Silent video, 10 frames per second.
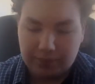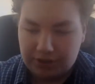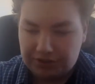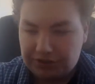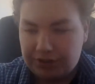
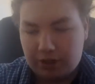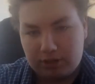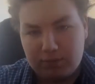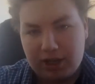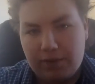This is an
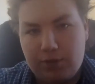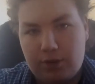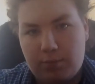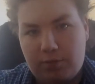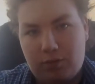argument I haven't
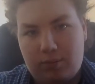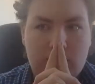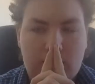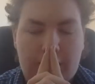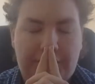heard before.
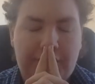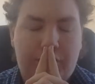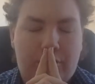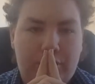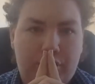I think
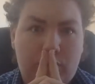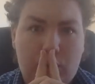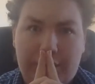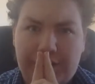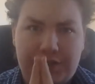what you're
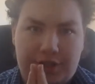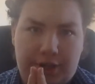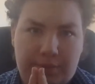trying to say